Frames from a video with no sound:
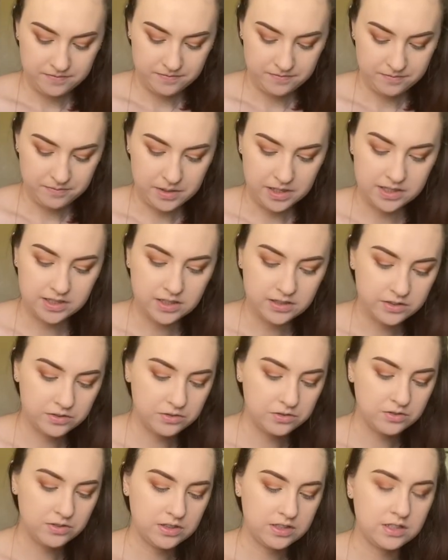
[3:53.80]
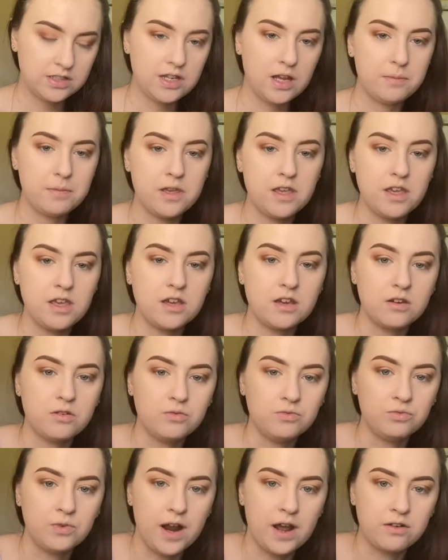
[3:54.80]
But it's a little stubby,
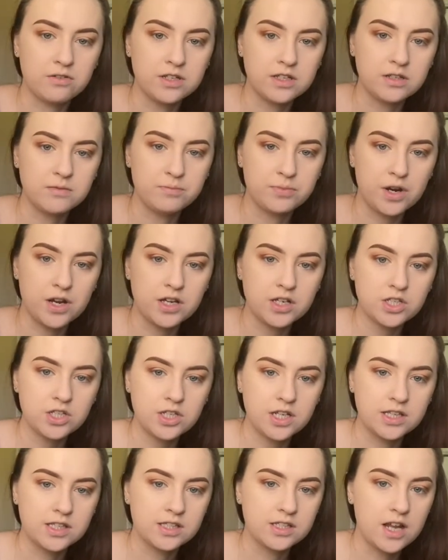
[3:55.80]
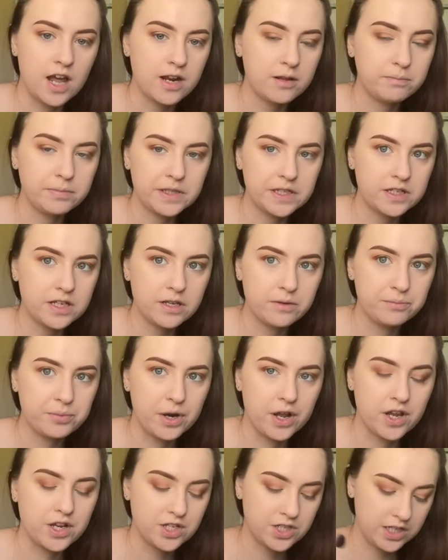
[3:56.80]
rounded brush. It's not a blending
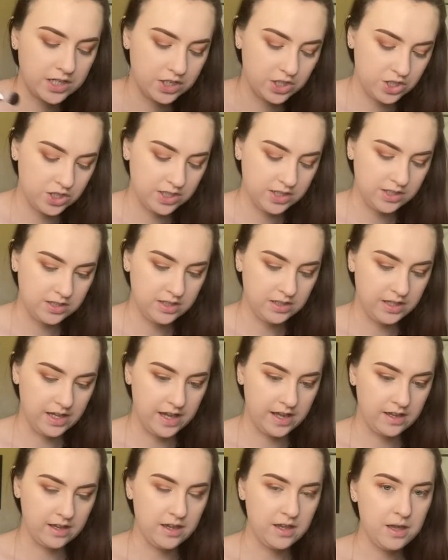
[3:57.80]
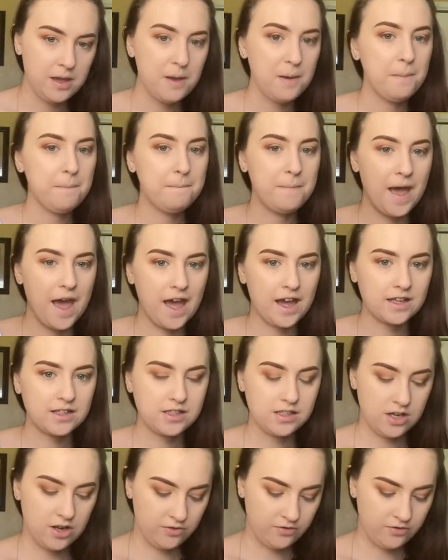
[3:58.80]
brush. It's just to like pack stuff